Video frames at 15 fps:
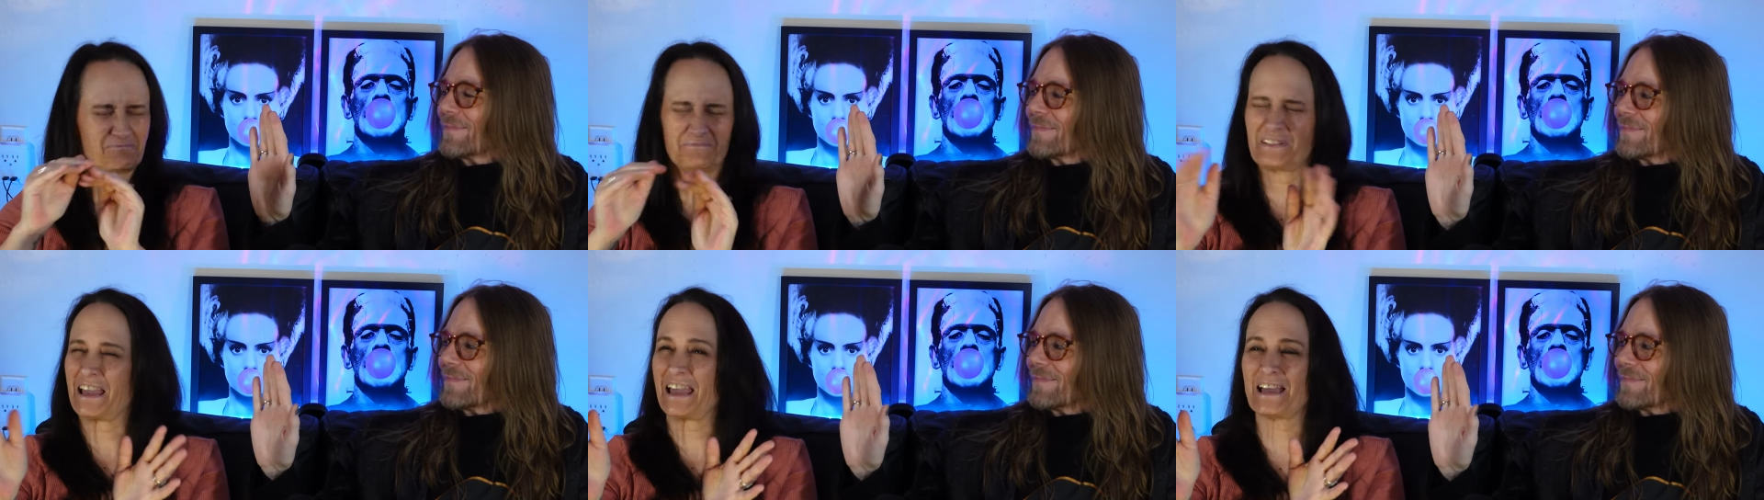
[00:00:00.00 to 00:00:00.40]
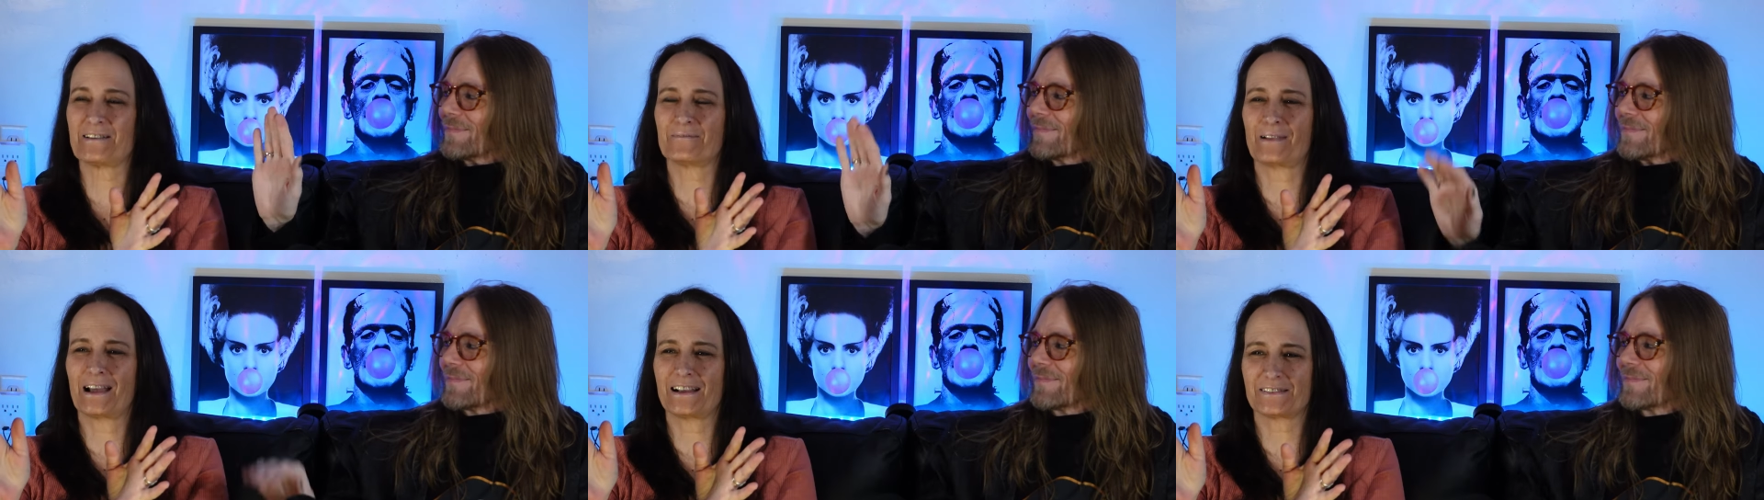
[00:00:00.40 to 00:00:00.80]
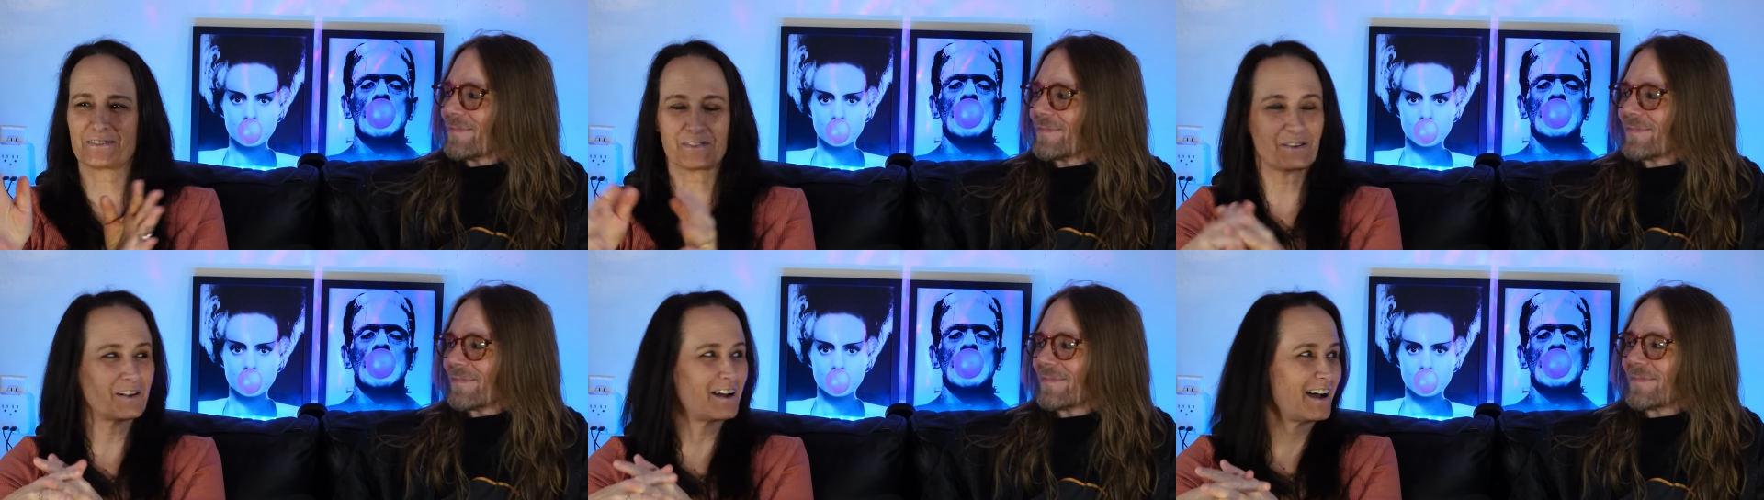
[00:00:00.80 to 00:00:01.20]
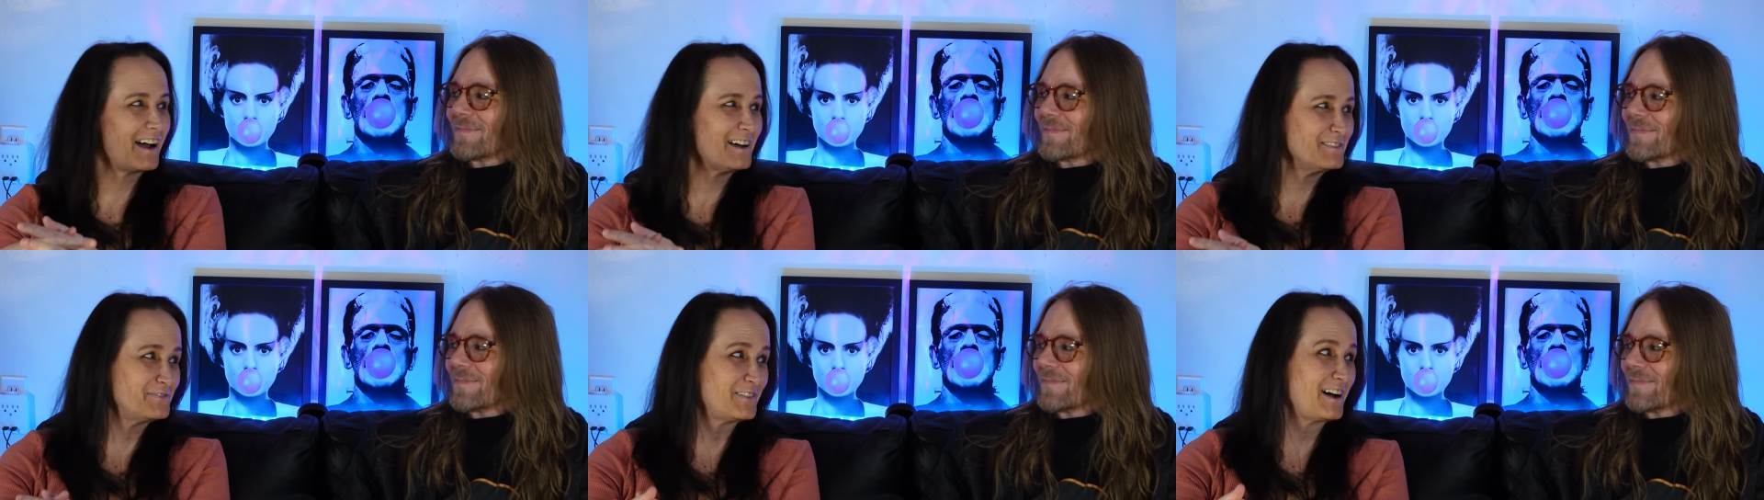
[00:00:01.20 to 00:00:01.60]
Speaker 1: can't master a
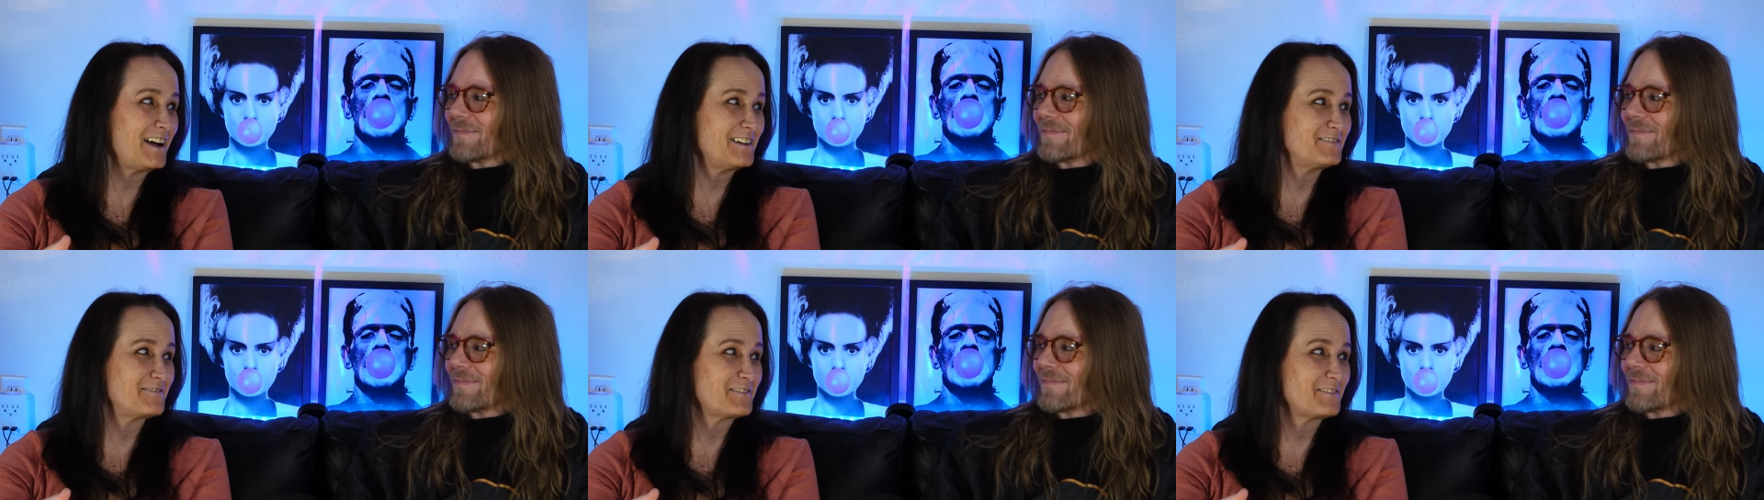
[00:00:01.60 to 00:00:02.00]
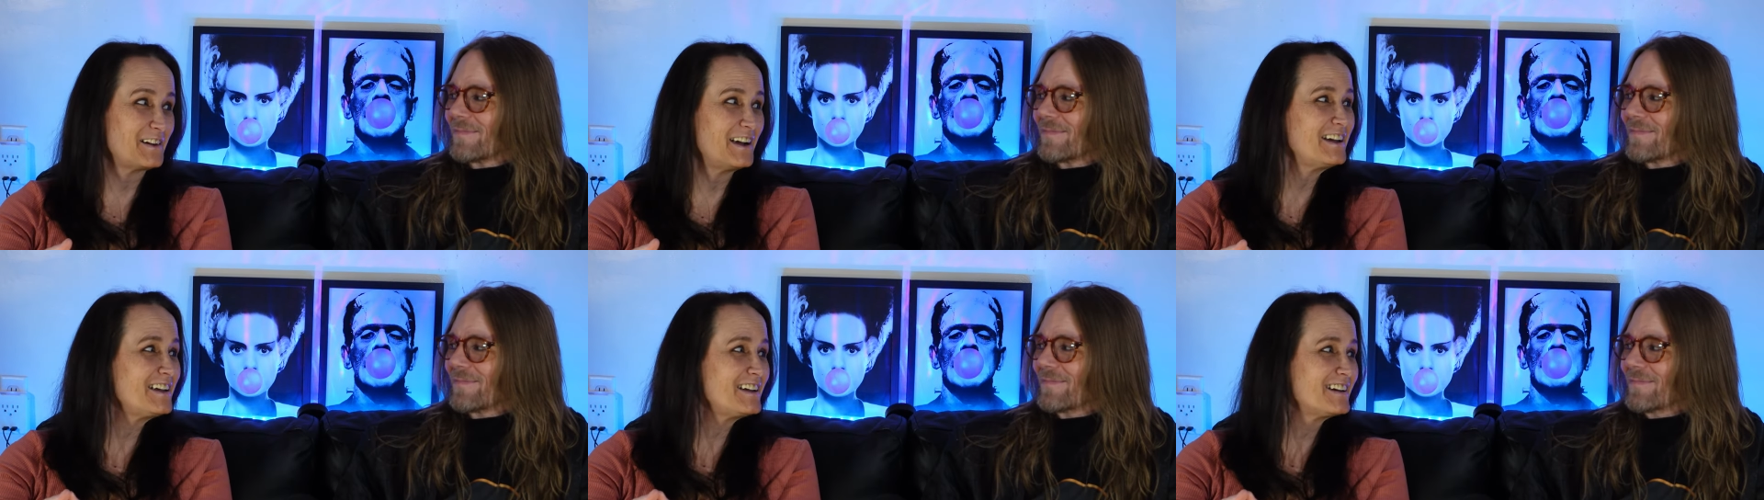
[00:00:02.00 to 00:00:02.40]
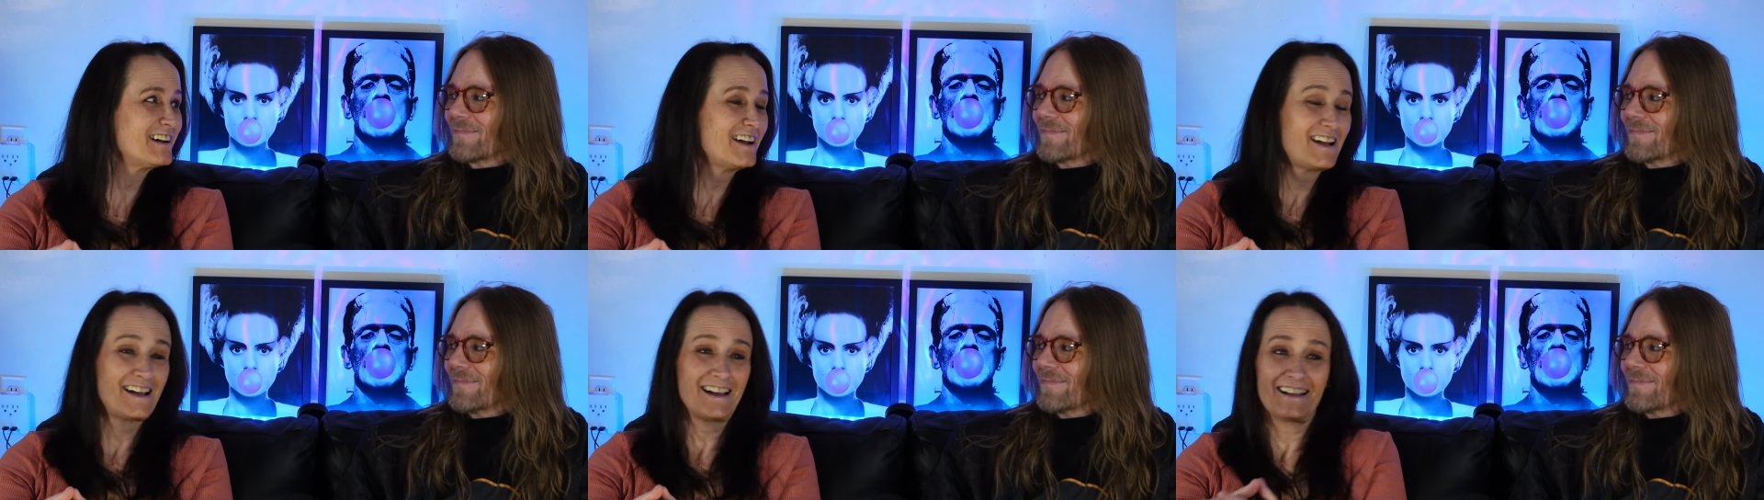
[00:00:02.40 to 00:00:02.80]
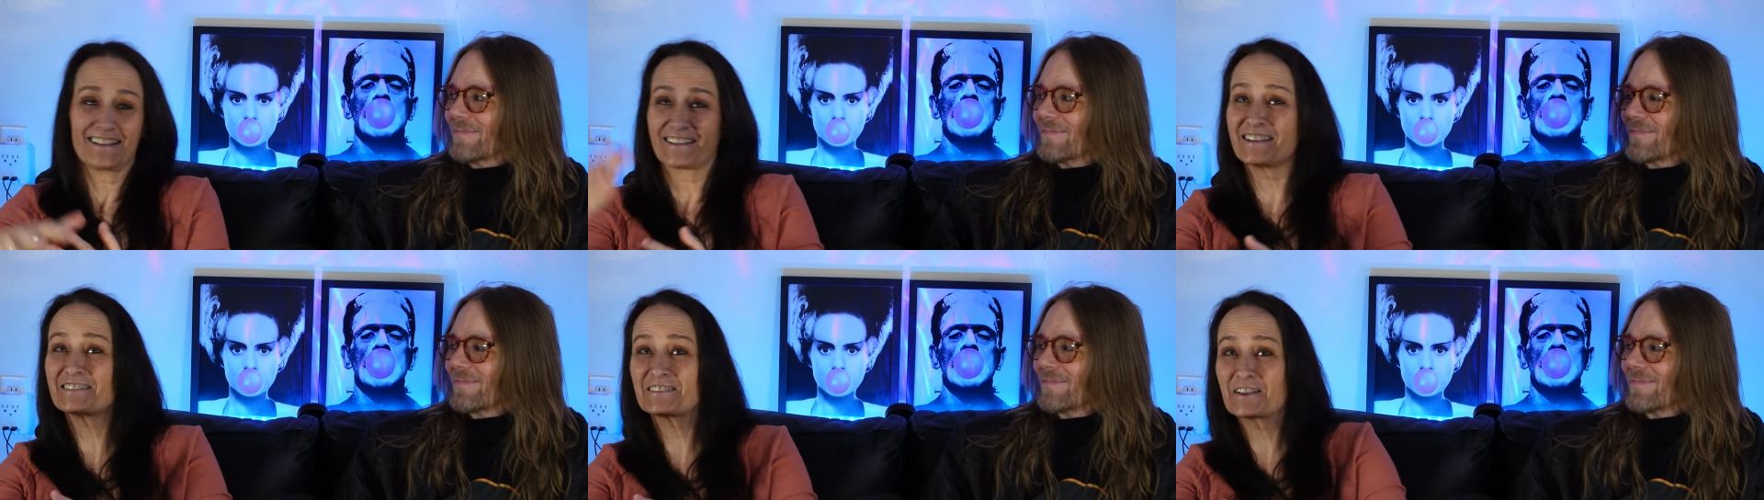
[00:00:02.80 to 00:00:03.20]
high five. Ready?
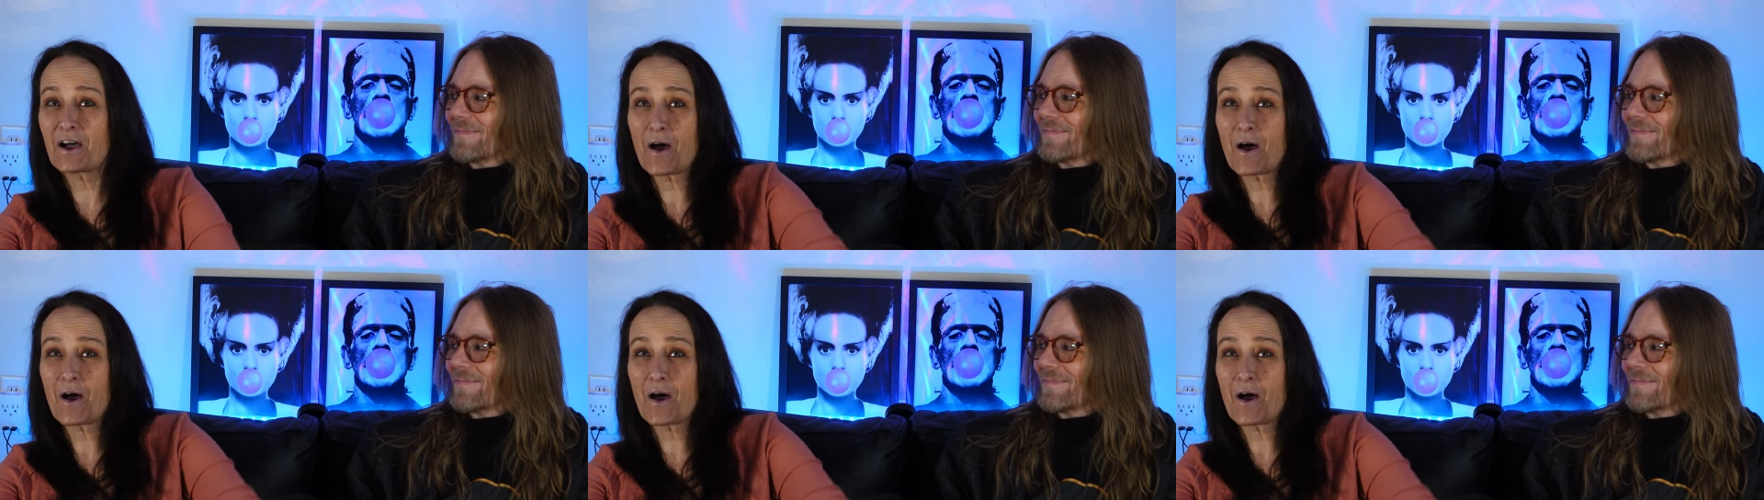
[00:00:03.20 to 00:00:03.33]
Let's